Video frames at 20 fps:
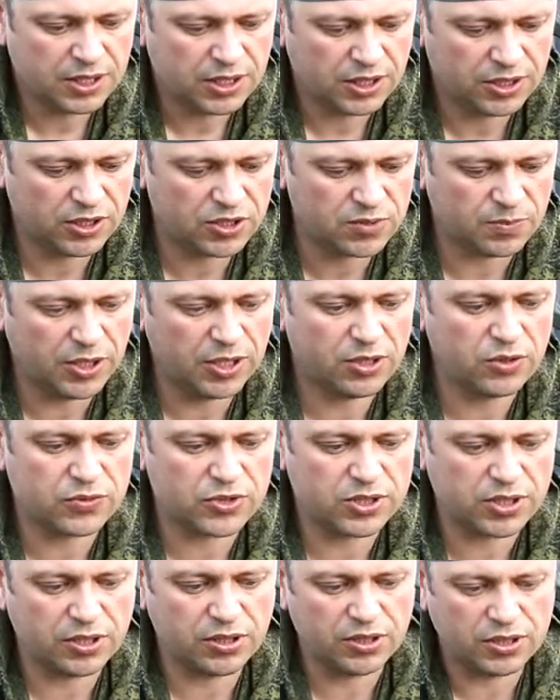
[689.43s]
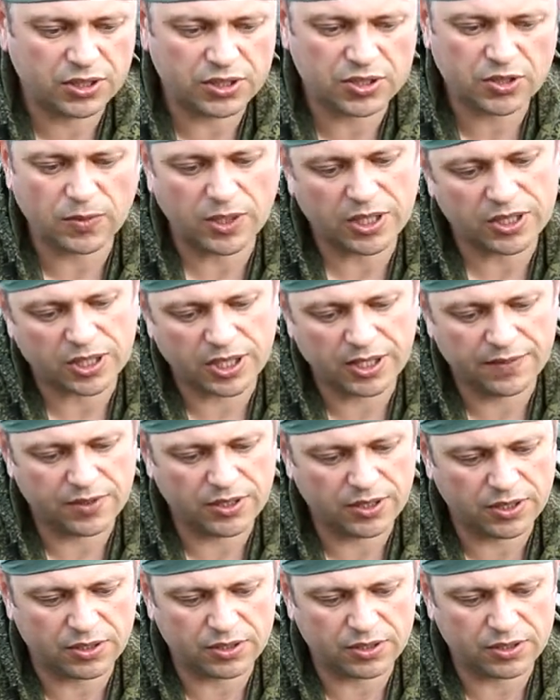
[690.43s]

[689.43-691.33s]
It is made of steel, it is quite heavy,